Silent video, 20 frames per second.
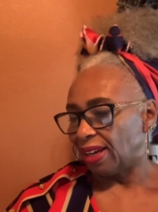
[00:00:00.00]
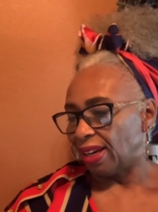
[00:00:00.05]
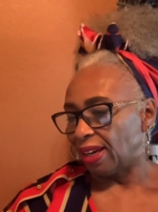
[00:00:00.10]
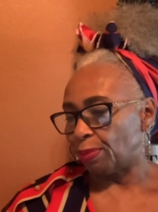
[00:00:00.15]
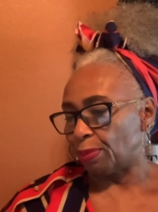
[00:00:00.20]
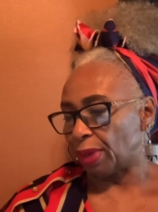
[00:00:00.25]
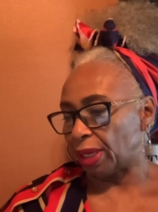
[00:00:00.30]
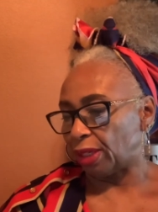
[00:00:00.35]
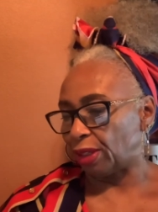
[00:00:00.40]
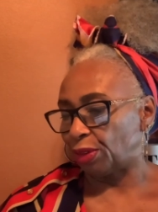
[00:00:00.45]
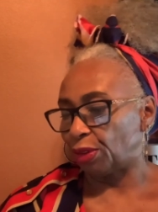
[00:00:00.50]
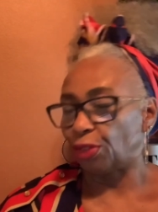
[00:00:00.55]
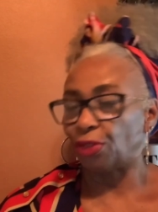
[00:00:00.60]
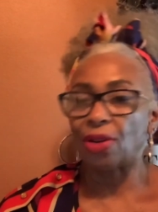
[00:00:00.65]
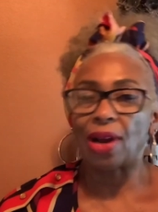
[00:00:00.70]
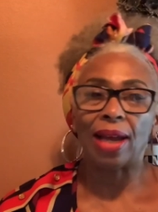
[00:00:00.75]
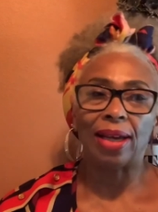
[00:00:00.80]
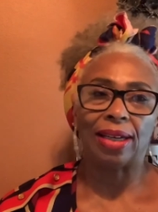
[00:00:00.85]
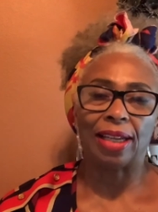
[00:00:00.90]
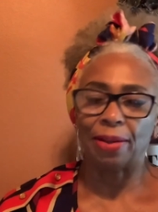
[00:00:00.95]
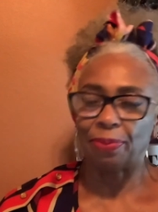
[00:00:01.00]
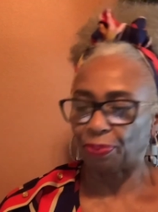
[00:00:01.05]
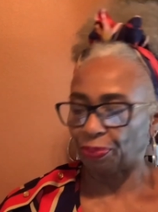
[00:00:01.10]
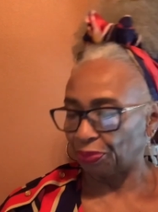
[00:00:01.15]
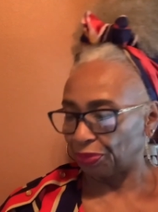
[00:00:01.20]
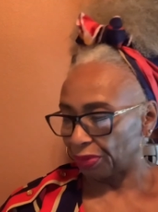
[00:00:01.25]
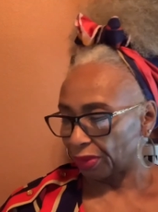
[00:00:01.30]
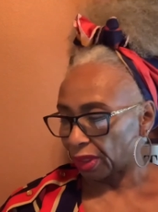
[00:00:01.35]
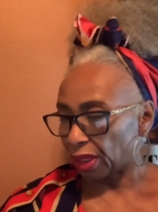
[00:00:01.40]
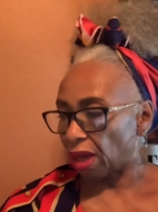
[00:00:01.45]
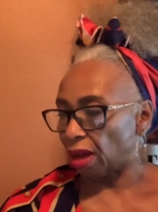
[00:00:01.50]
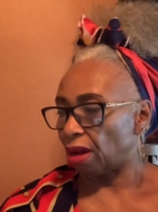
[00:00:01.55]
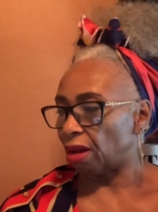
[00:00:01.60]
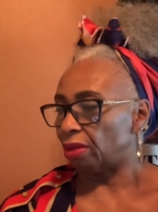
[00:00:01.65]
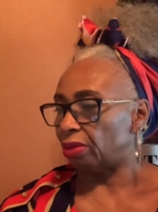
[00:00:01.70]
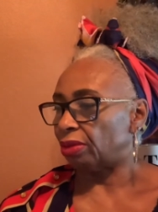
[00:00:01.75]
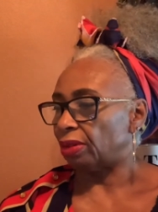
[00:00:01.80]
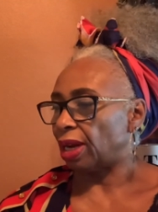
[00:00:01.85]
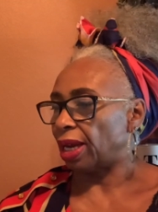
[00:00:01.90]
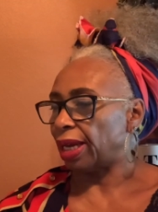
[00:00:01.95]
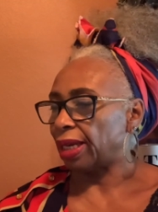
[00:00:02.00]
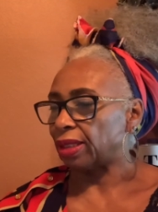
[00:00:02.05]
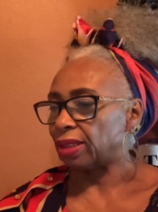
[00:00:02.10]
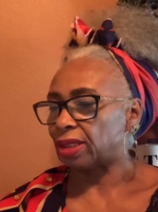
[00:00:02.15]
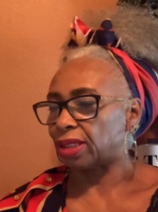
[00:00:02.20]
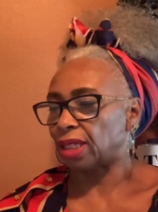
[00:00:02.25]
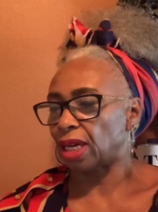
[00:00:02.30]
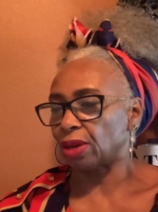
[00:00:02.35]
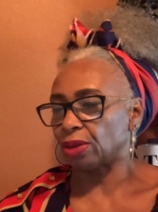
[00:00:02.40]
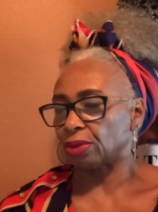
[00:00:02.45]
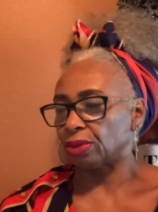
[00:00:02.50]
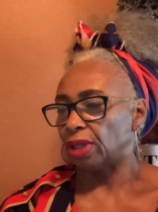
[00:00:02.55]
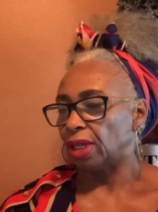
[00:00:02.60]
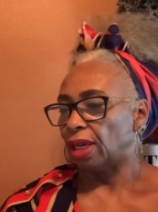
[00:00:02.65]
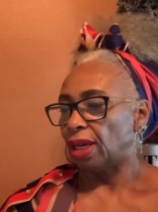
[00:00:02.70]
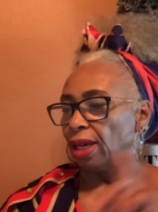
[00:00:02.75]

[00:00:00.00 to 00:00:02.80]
Monday through Friday. All right, so